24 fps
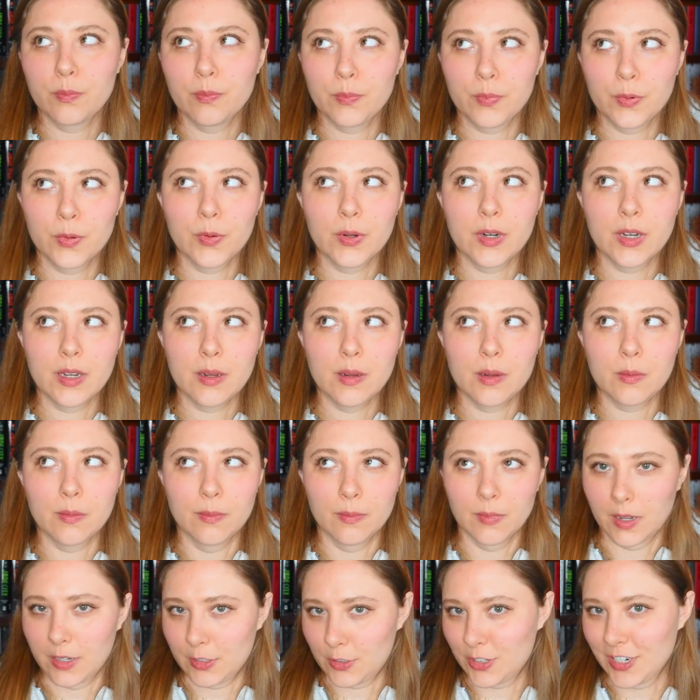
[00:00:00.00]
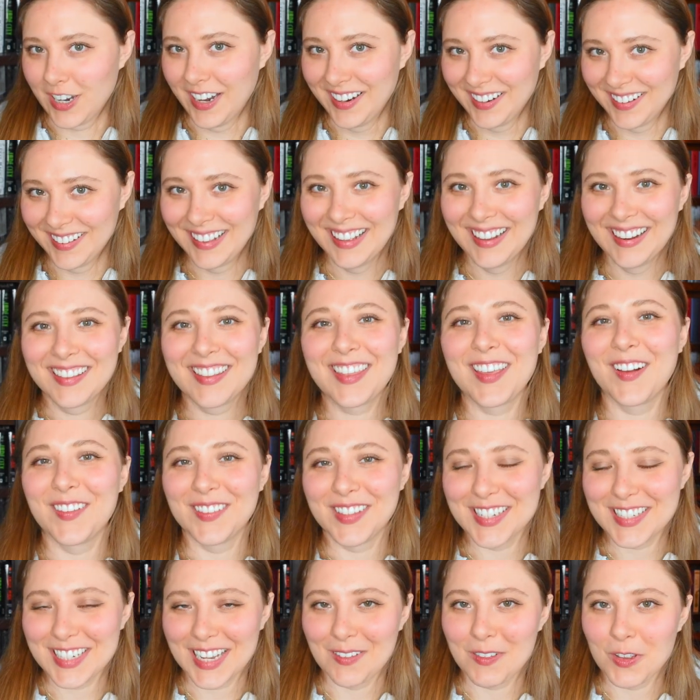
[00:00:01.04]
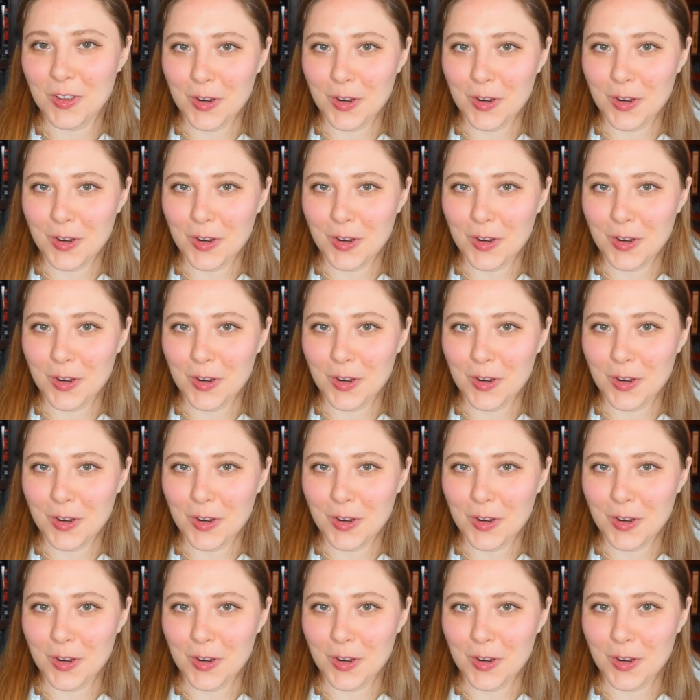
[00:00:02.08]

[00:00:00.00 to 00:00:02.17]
pretty much the only time